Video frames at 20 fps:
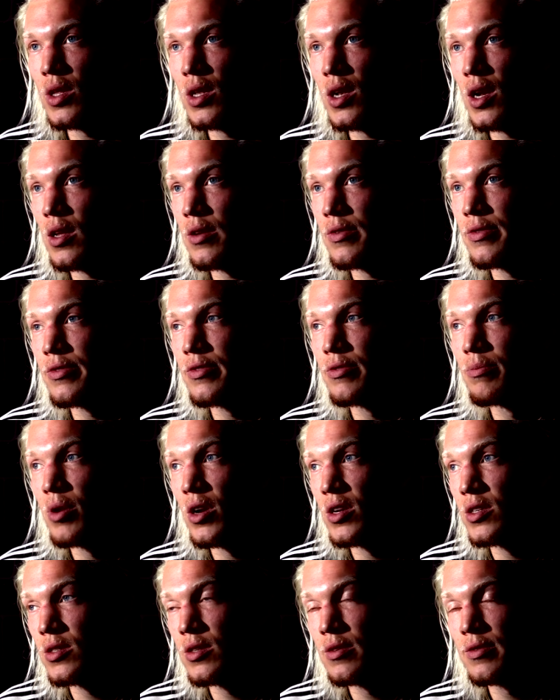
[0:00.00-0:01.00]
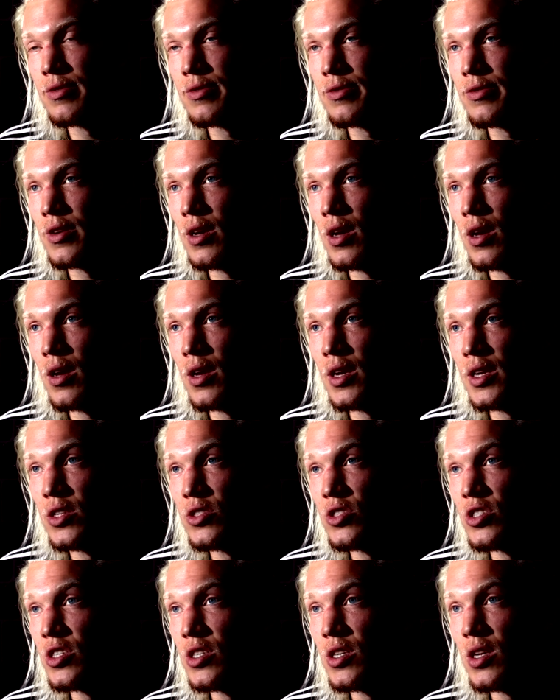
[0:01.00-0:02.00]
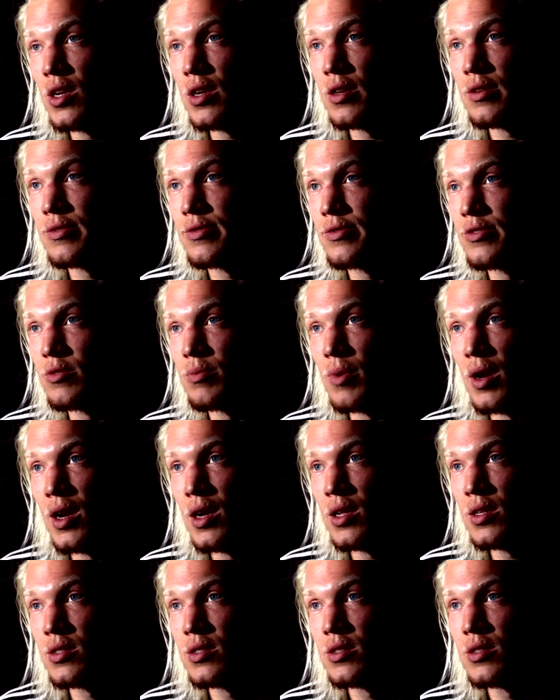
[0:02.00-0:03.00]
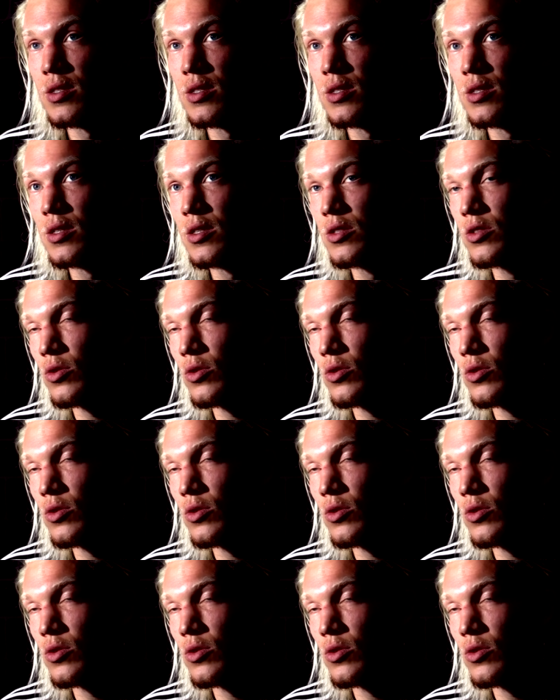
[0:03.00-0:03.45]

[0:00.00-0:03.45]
lot of positive energy, a lot of smiles. He